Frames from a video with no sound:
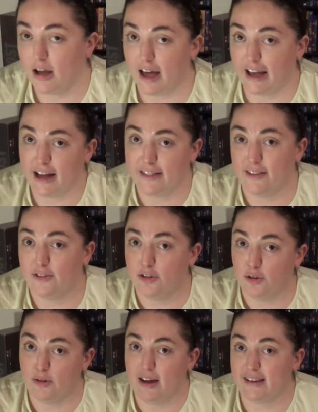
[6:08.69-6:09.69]
I got the
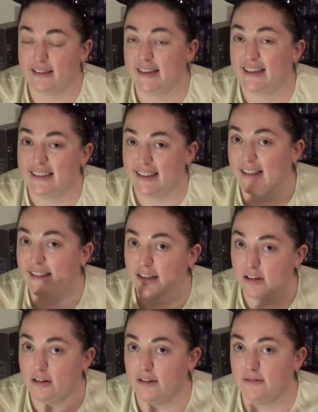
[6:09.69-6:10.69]
2X and it is a
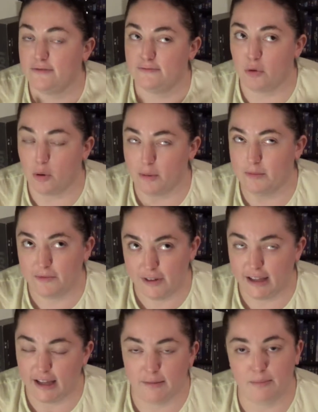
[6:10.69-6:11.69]
little
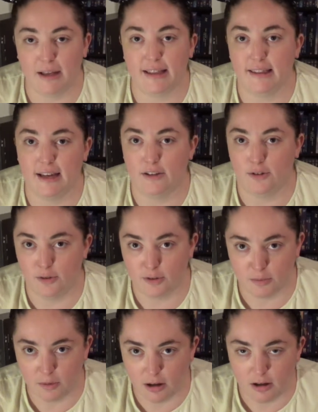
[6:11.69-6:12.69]
form-fitting, but it's not too
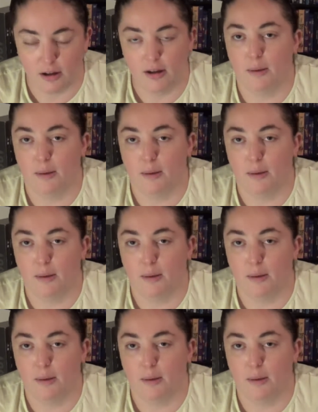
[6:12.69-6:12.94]
small.